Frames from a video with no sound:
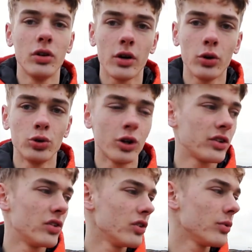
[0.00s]
cool trick
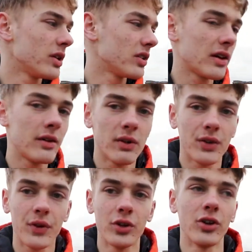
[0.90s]
to do when you're taking
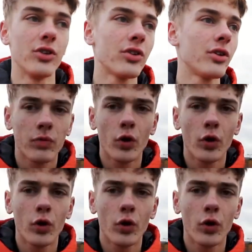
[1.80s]
these photos.